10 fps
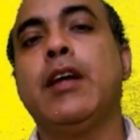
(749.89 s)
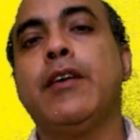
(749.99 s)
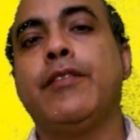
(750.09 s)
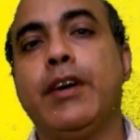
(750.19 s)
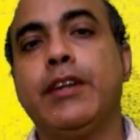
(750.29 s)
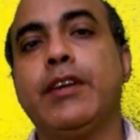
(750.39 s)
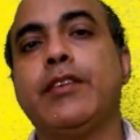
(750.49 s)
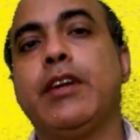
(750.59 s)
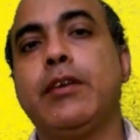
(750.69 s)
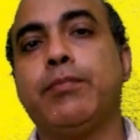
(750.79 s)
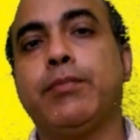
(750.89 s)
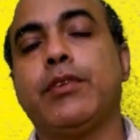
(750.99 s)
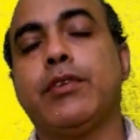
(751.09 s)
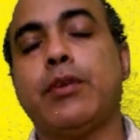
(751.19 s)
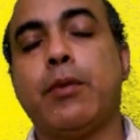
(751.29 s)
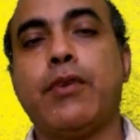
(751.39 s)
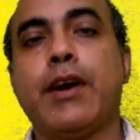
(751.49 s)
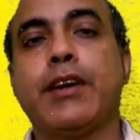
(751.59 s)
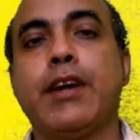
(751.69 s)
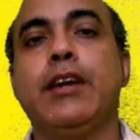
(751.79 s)
further steps of
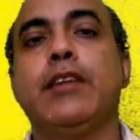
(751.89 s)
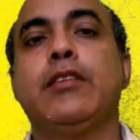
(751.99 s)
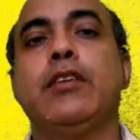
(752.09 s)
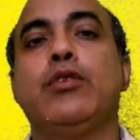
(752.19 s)
factor analysis